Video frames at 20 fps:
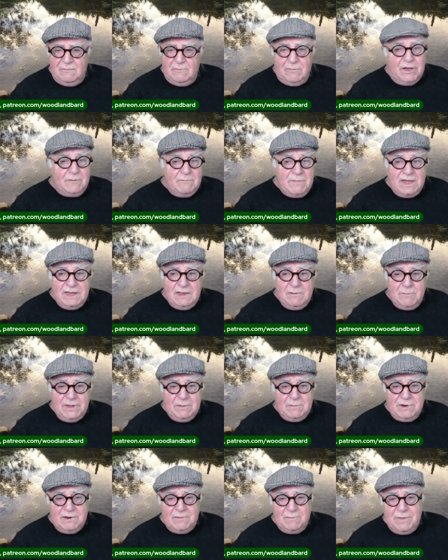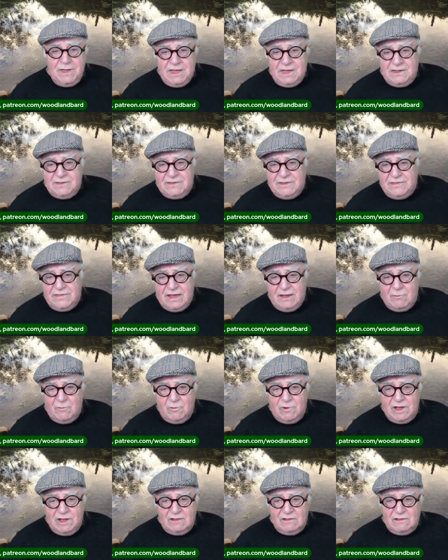But many people appeared at that
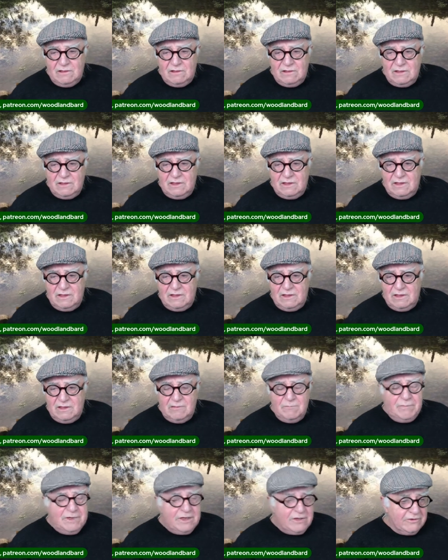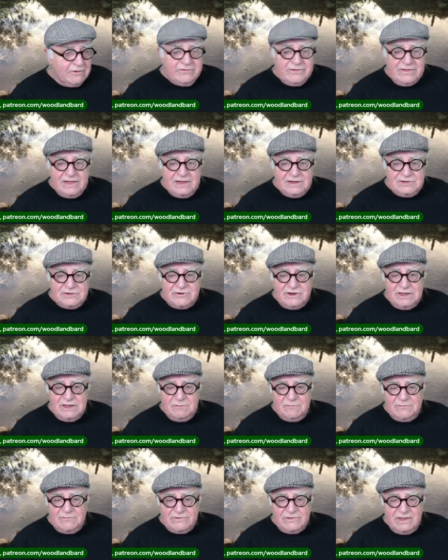well uh, because of their
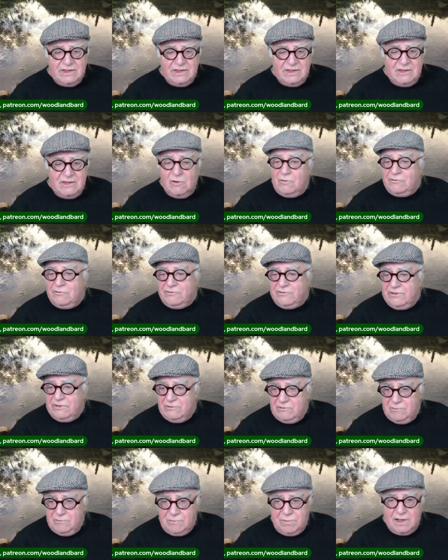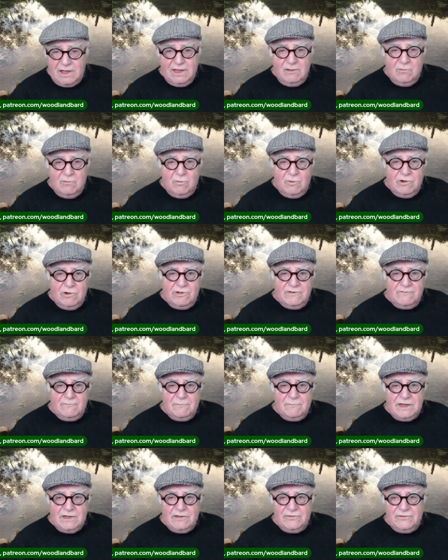dreams, also by word of
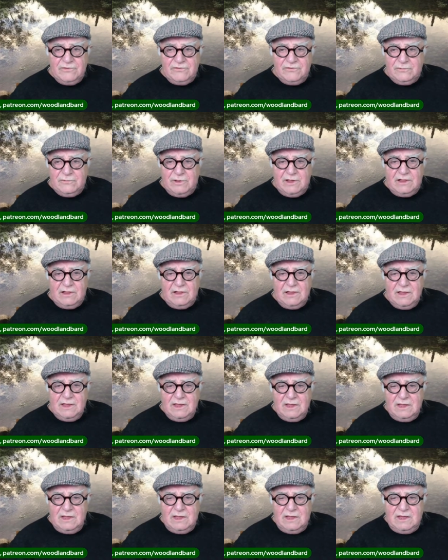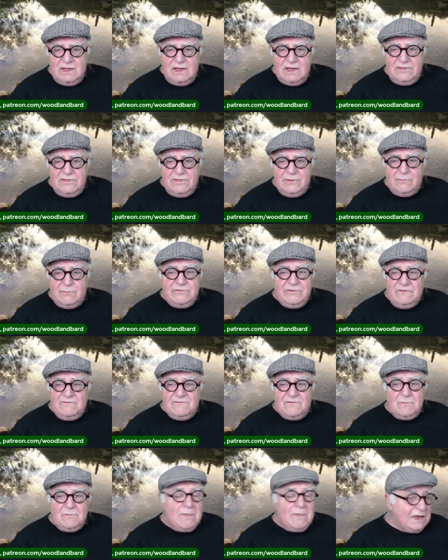mouth as well. And there was
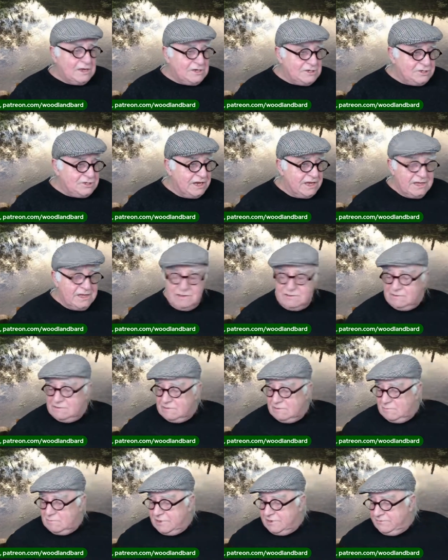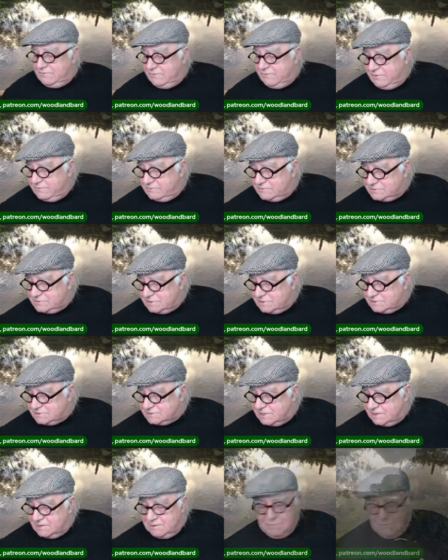even mass shared amongst those. Let's get